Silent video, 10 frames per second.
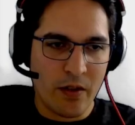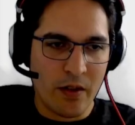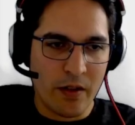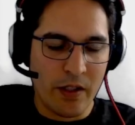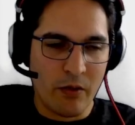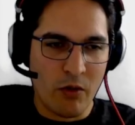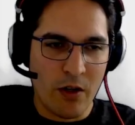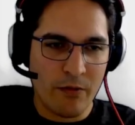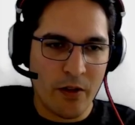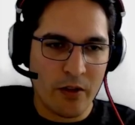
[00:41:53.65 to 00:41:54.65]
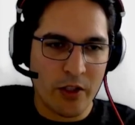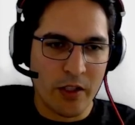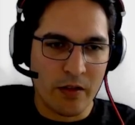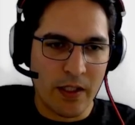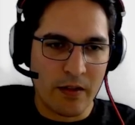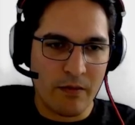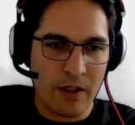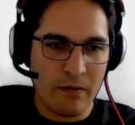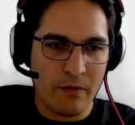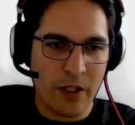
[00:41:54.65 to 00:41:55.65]
in a run function that then
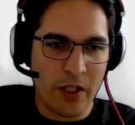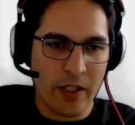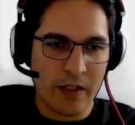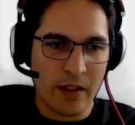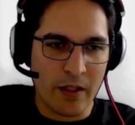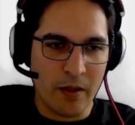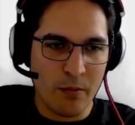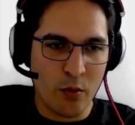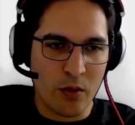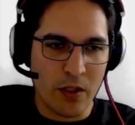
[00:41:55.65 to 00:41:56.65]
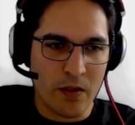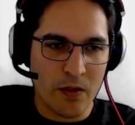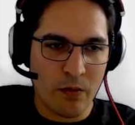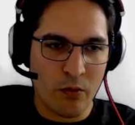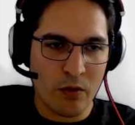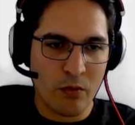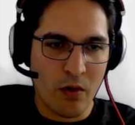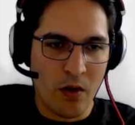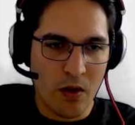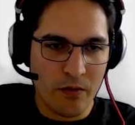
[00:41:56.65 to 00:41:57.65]
when I get an input, instead of going to
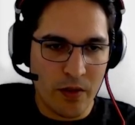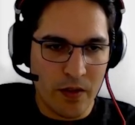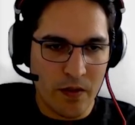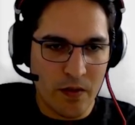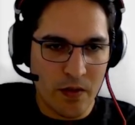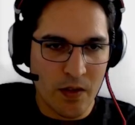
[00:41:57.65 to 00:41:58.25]
all of this,